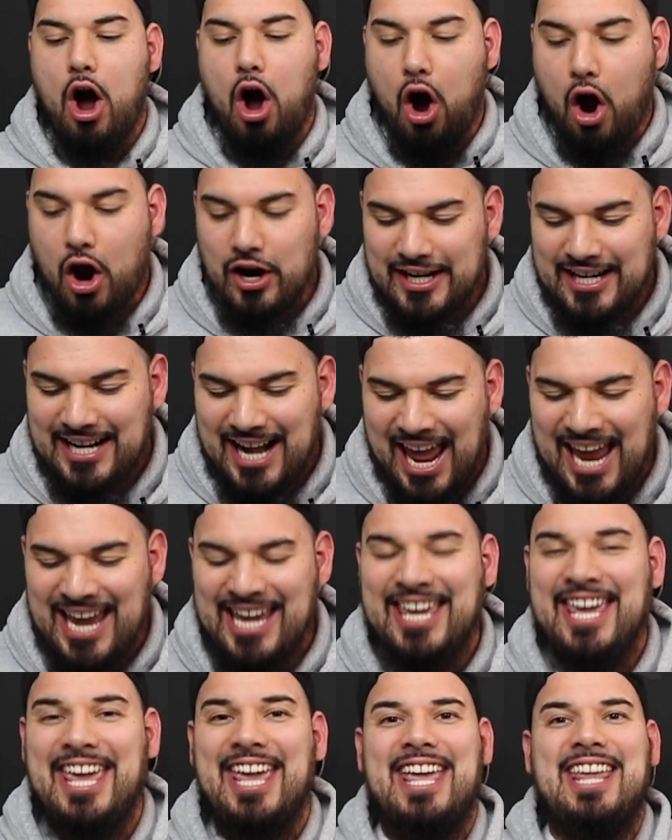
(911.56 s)
are
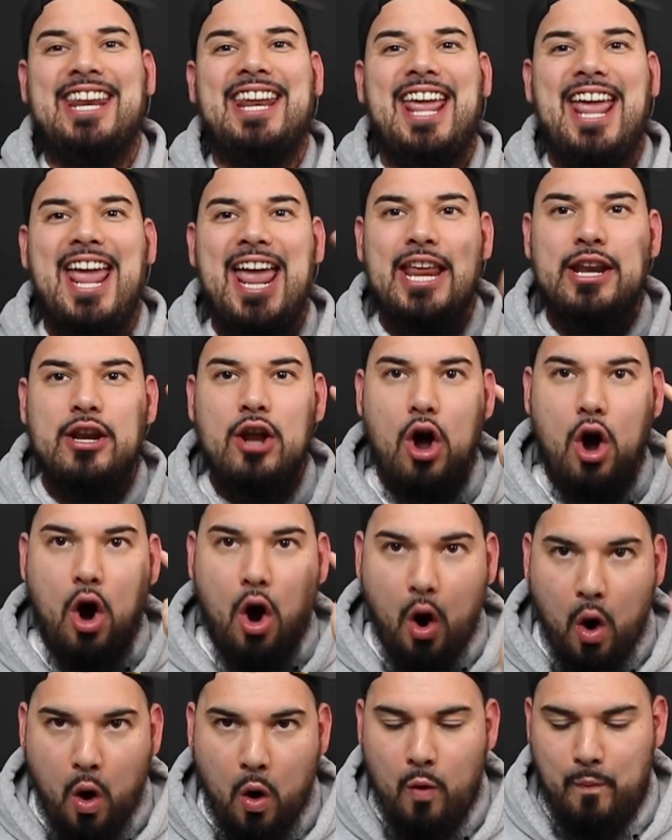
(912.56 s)
naked and
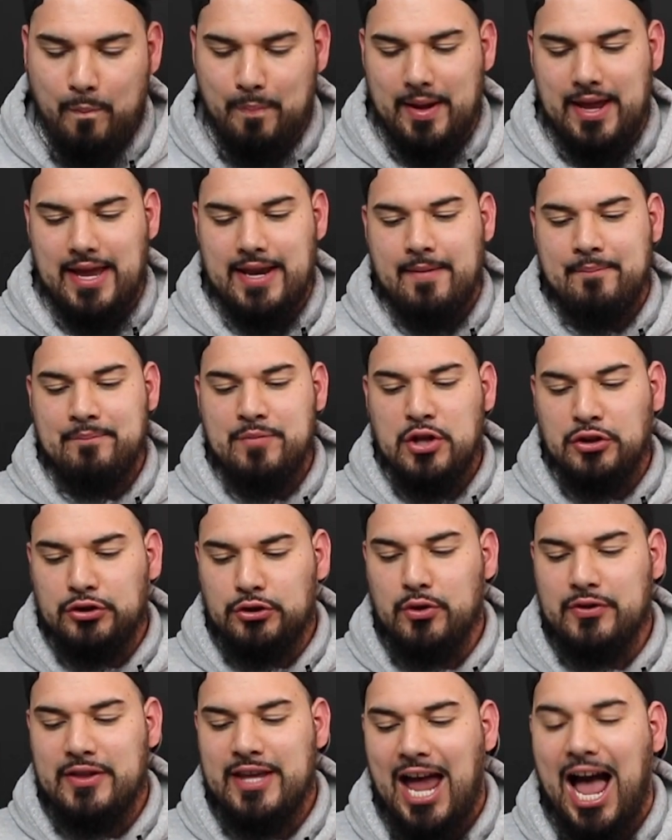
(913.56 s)
open
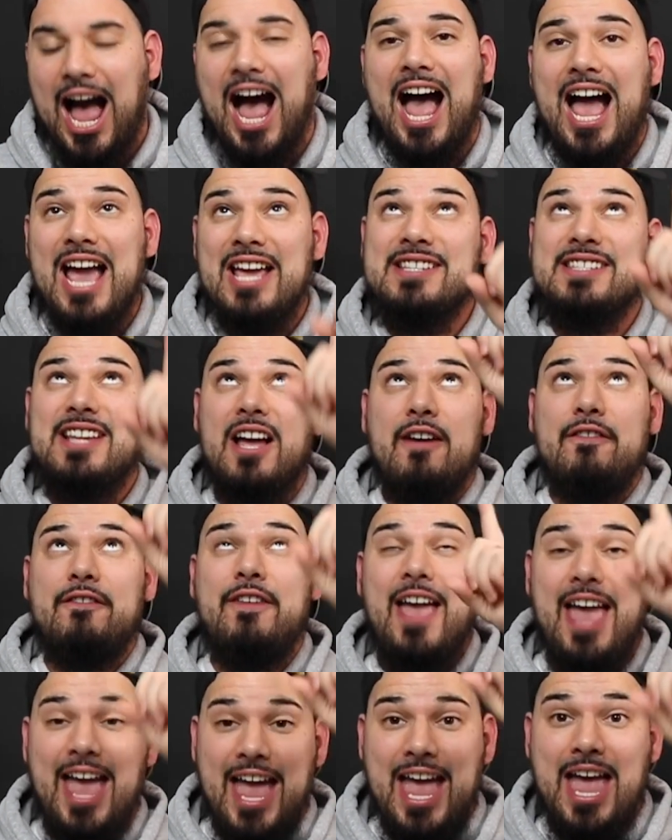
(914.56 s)
to the eyes of
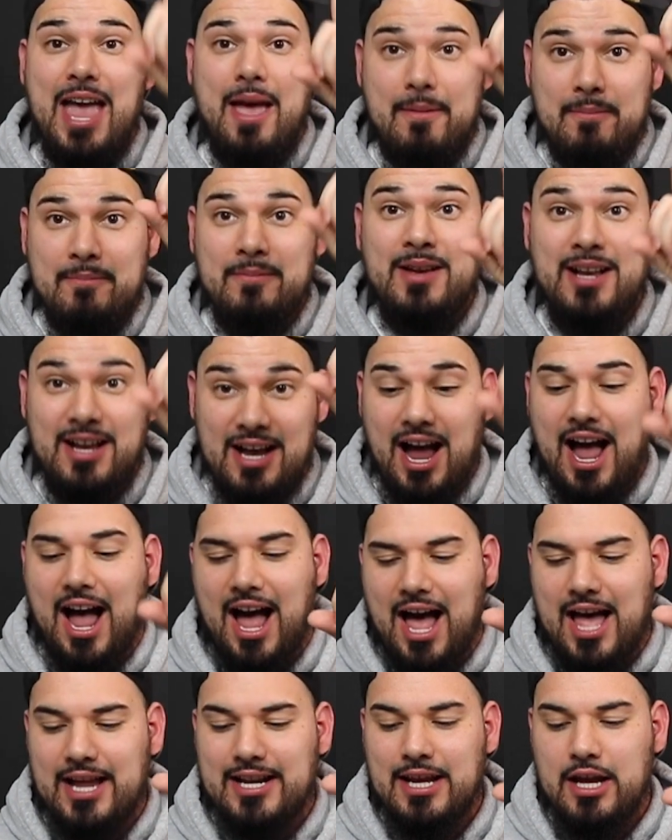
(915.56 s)
him,
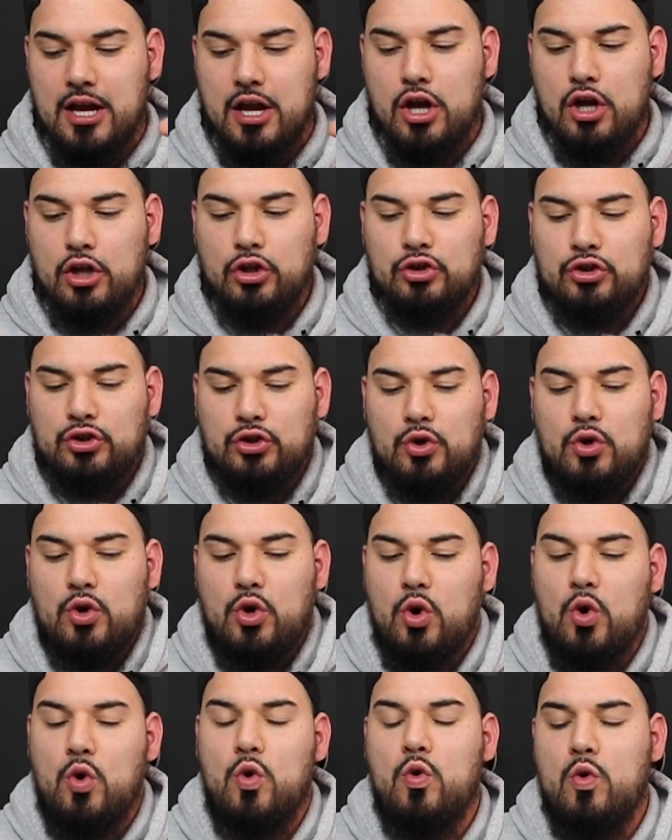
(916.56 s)
God, to
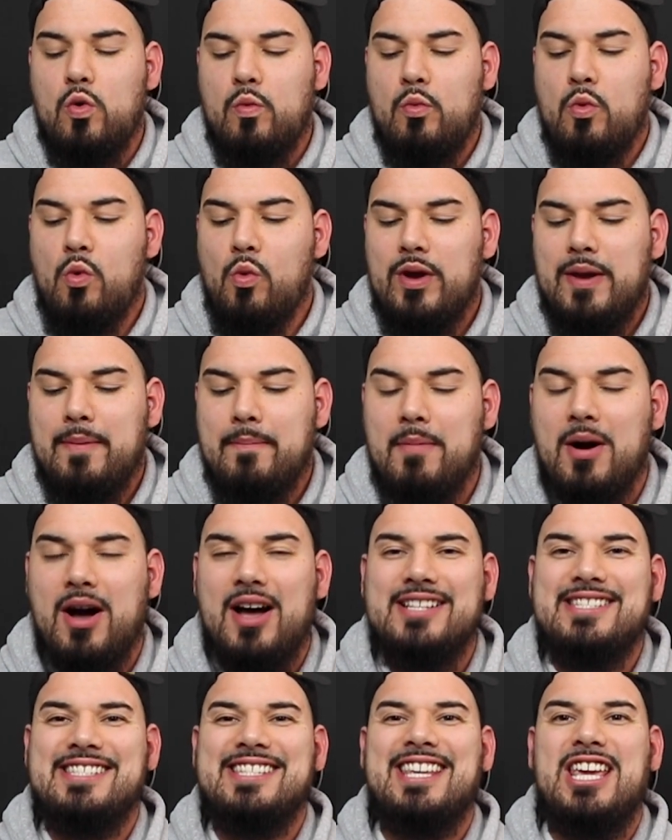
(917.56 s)
whom we
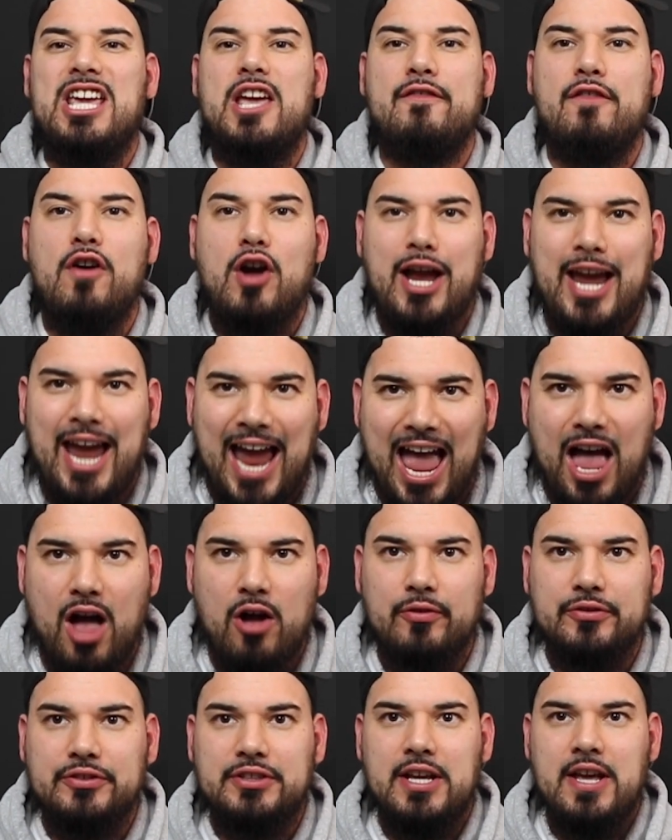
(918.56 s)
must give
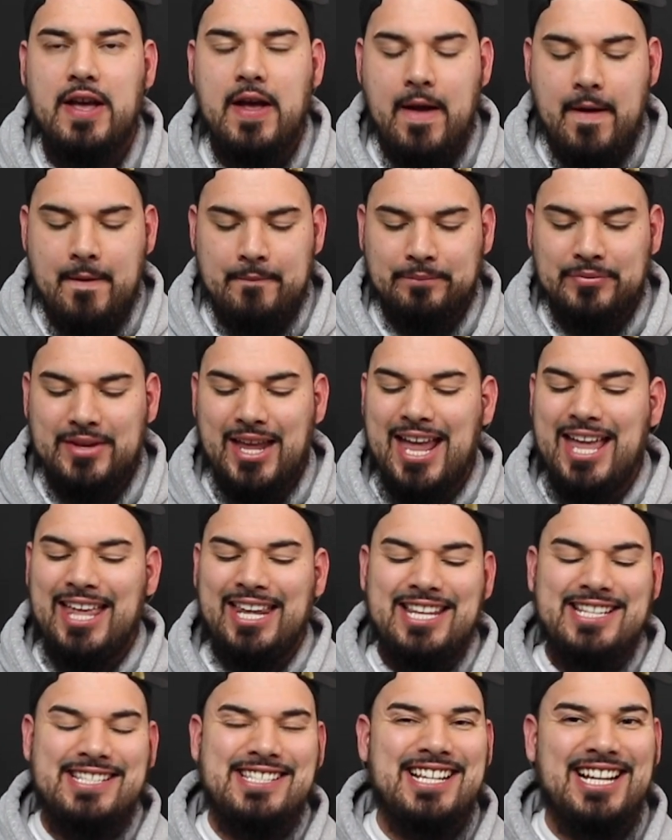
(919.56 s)
account.
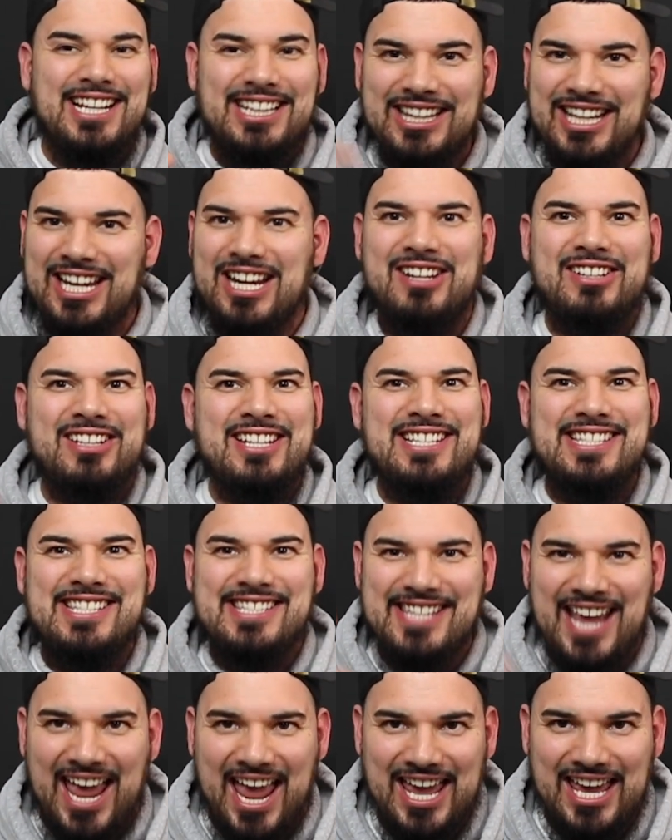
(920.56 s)
It is clearly
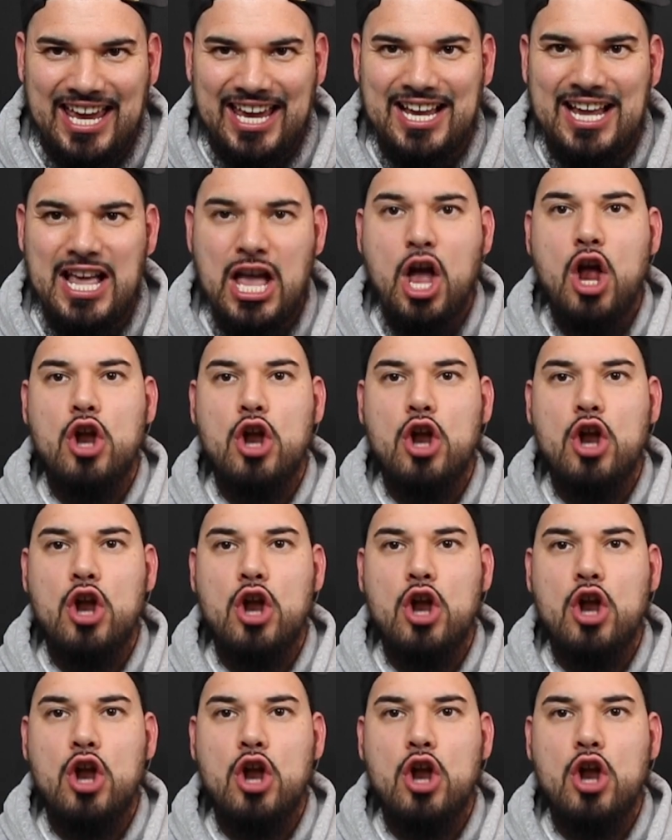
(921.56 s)
saying,